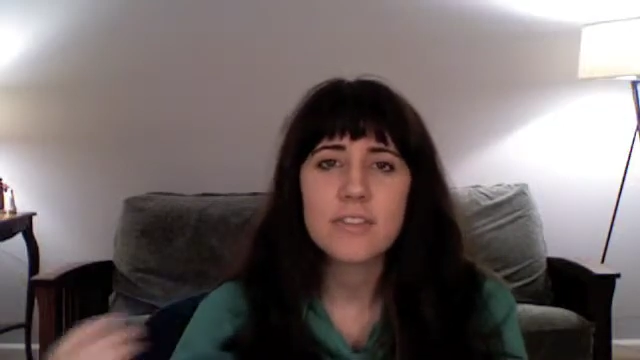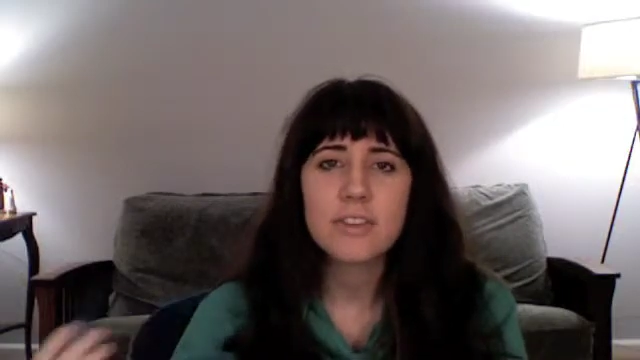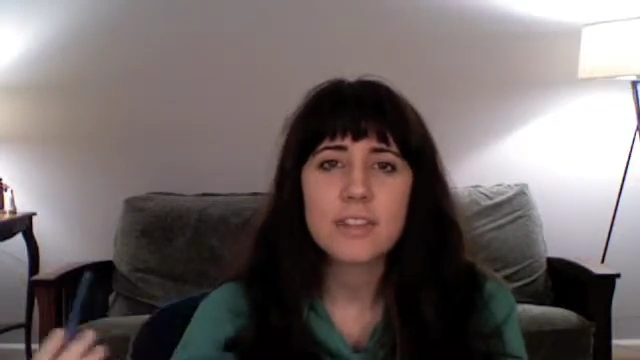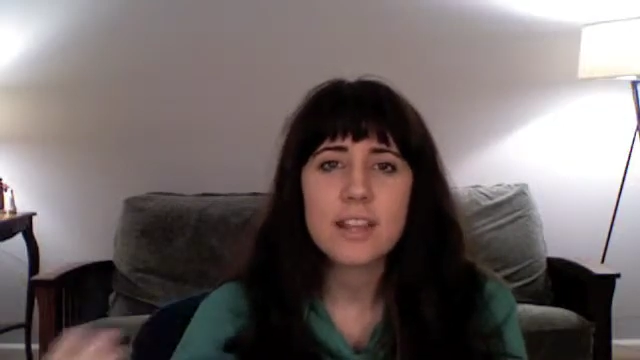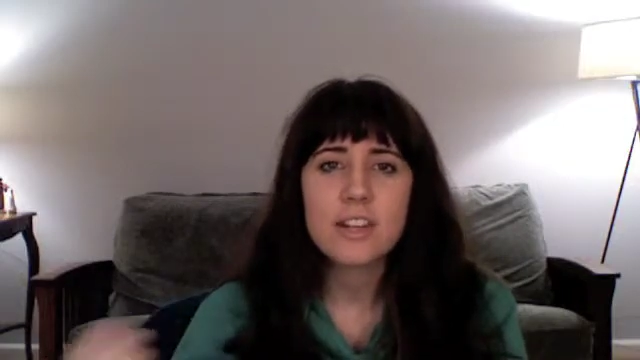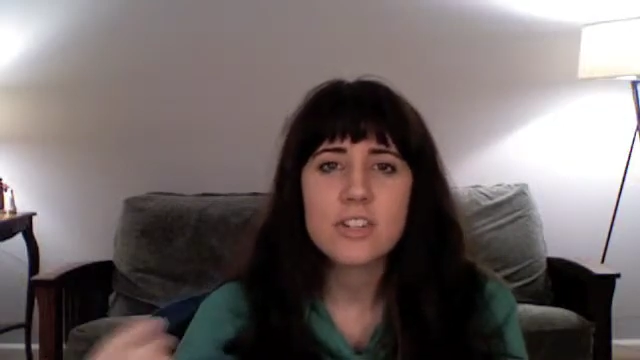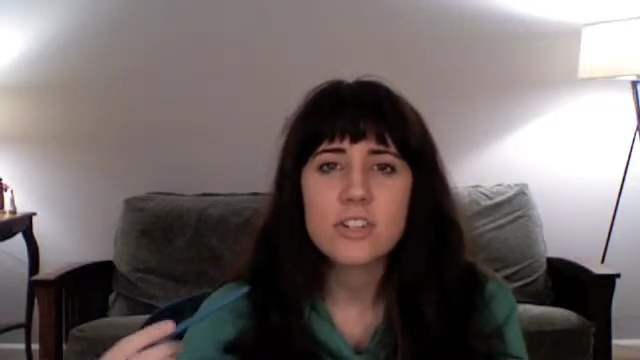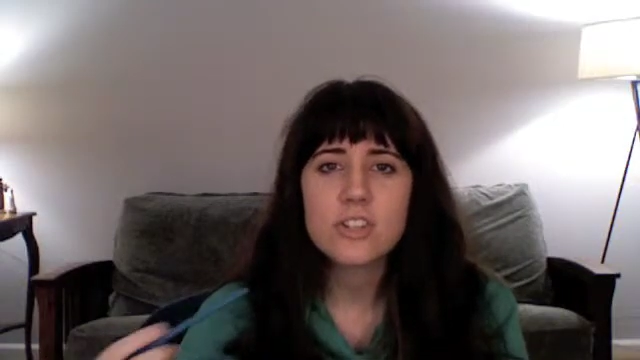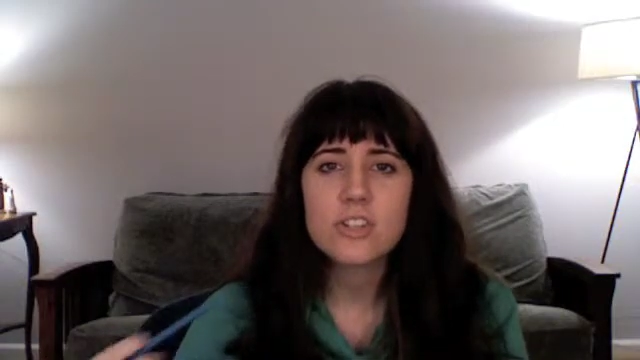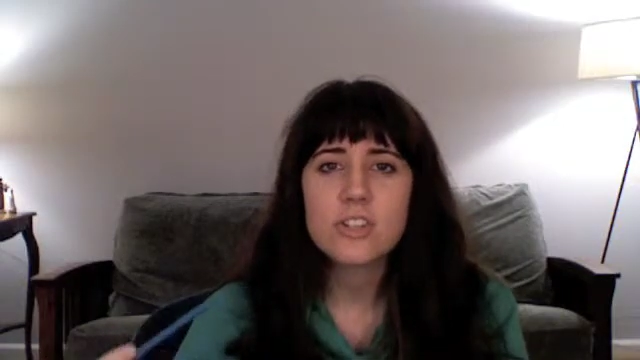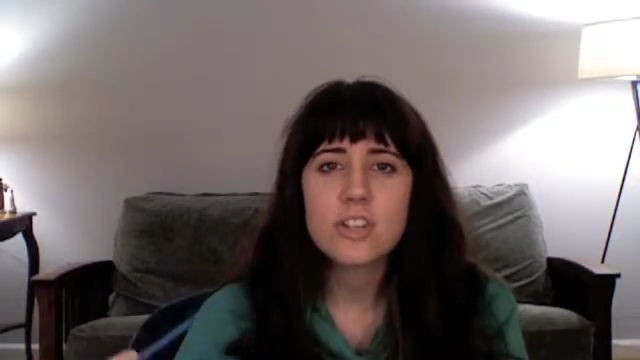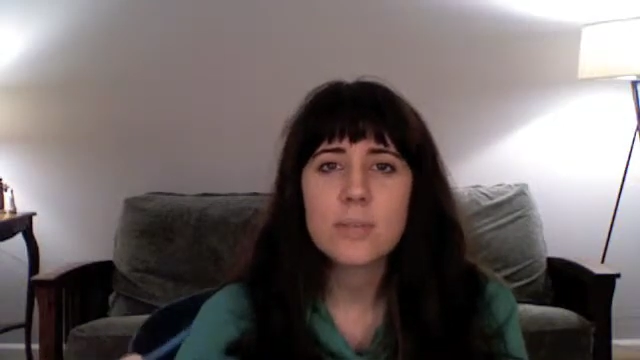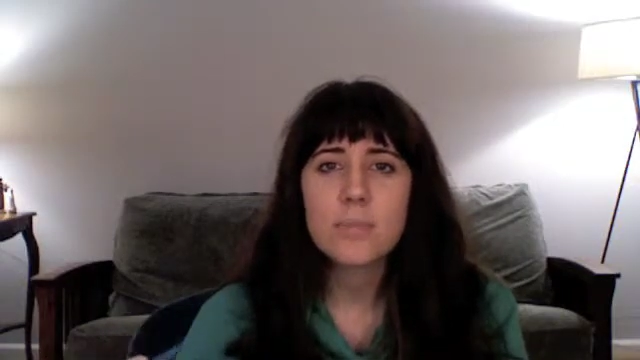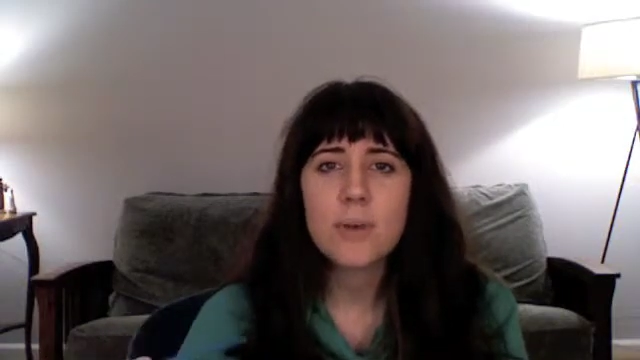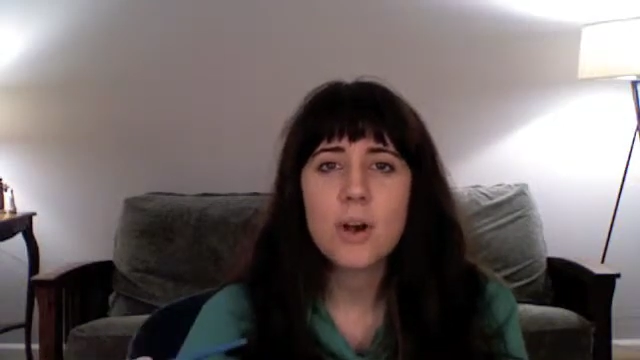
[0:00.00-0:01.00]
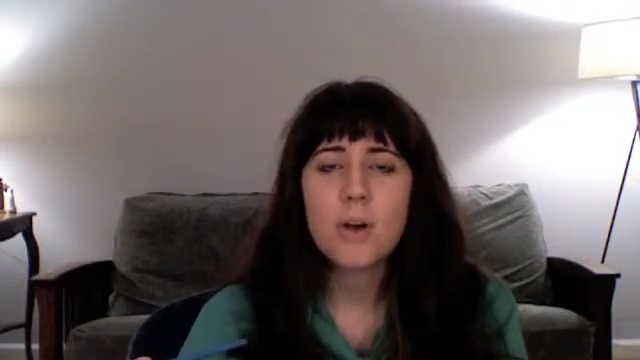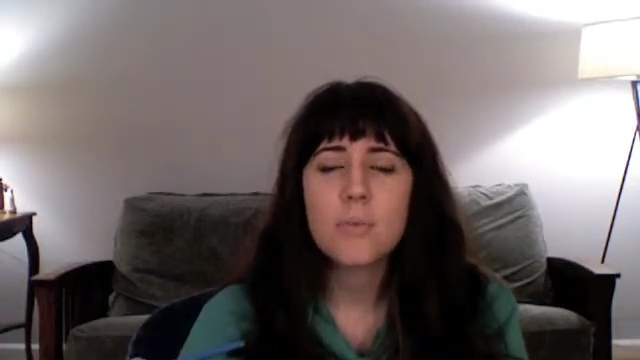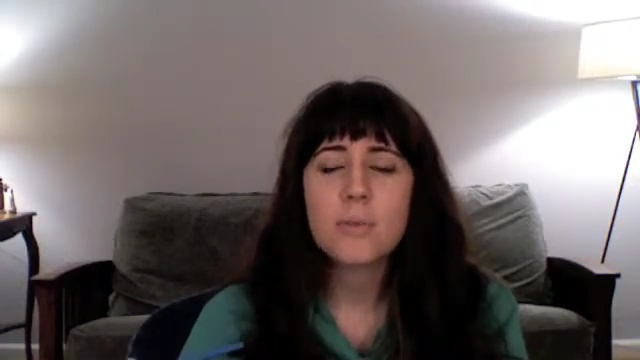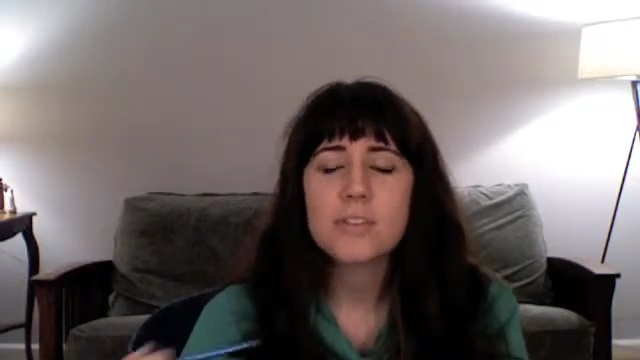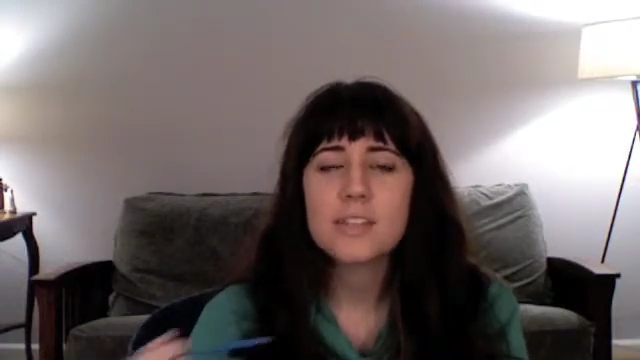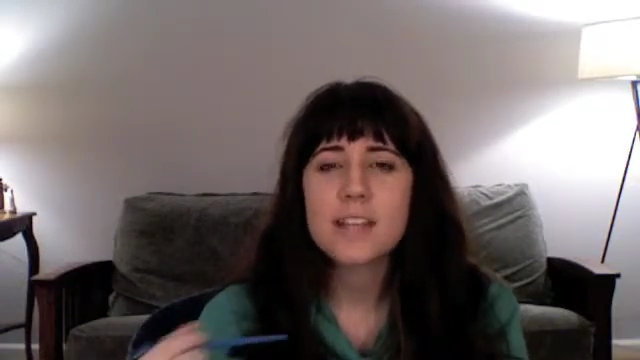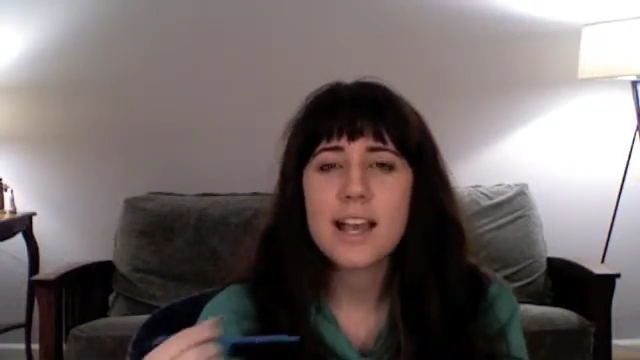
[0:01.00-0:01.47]
relationship
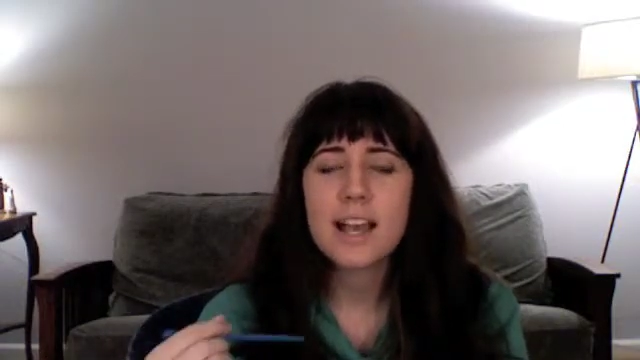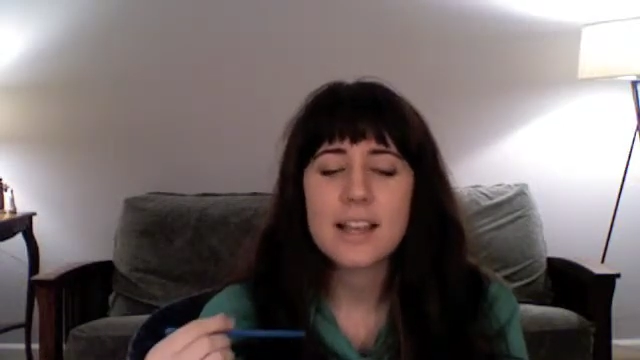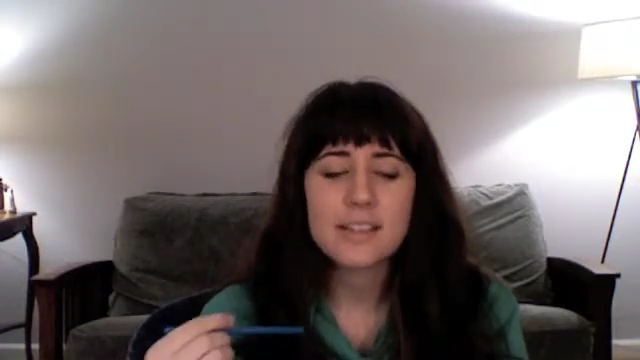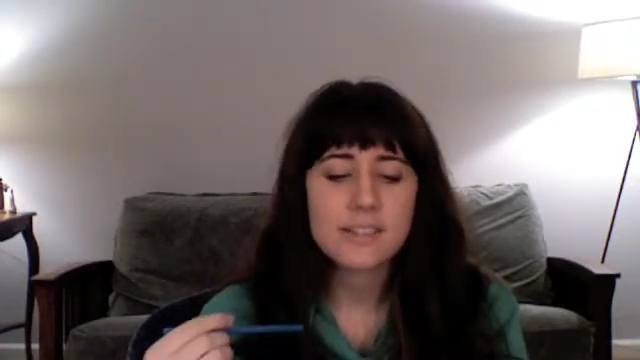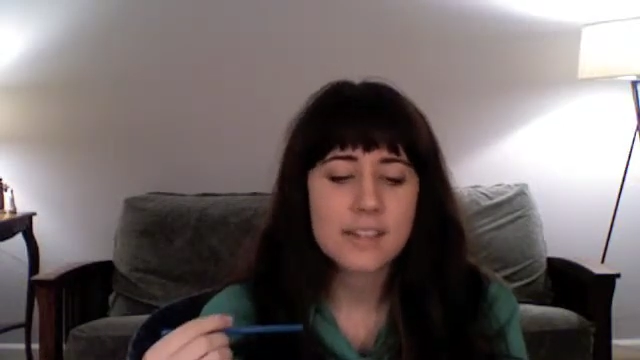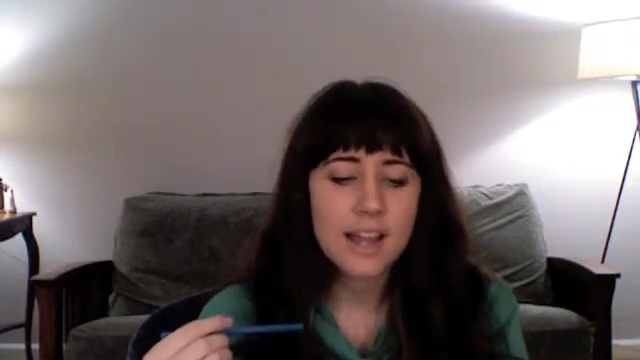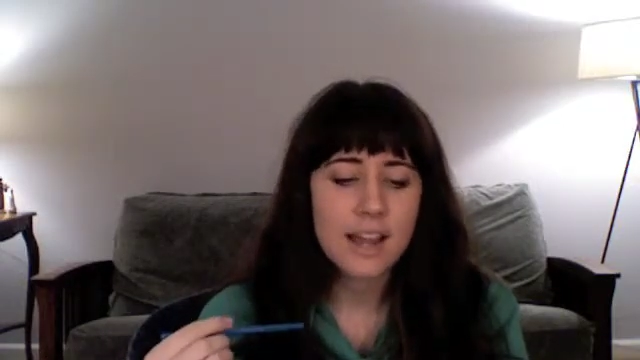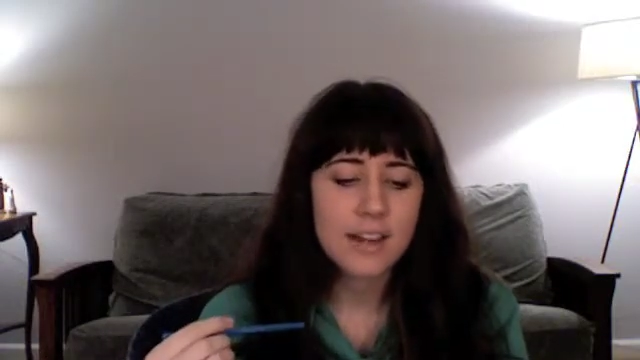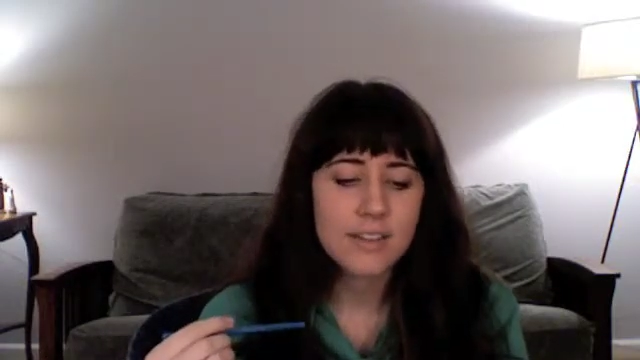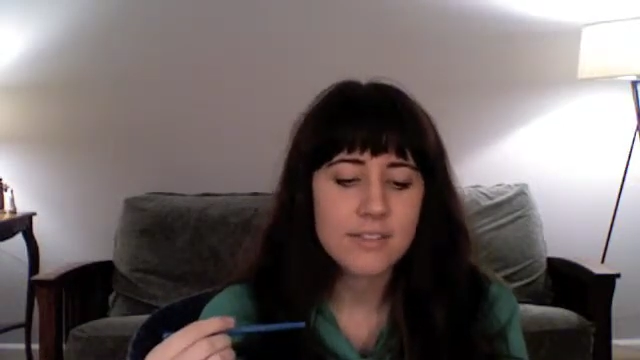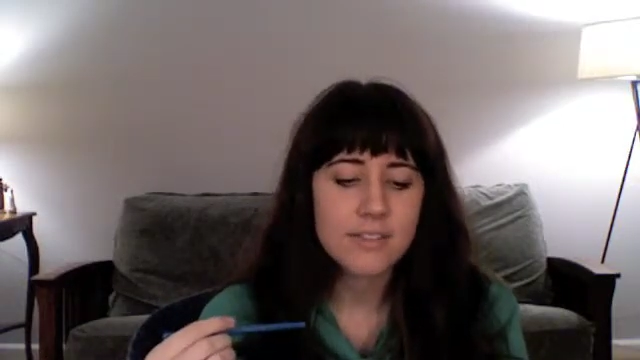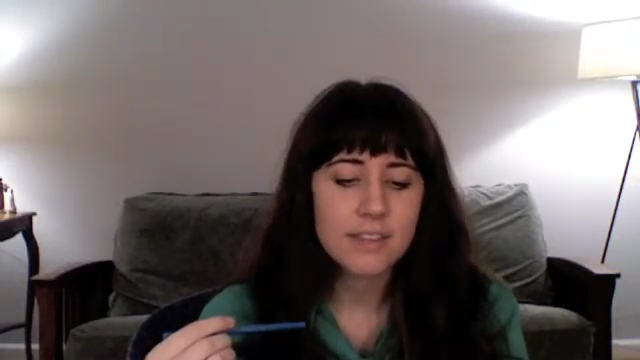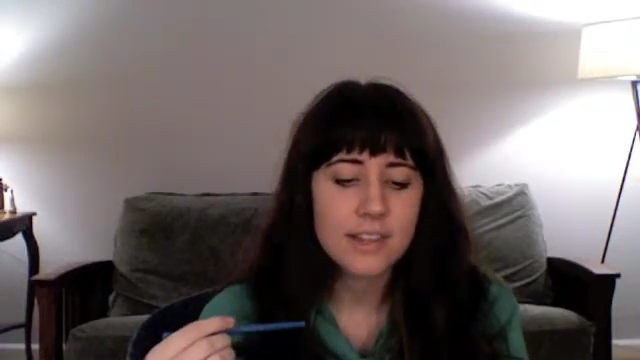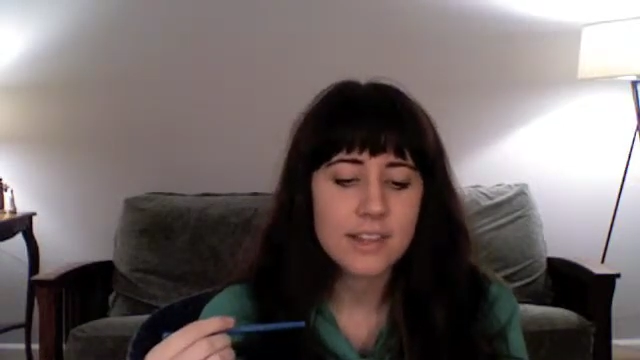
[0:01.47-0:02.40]
almost as kind of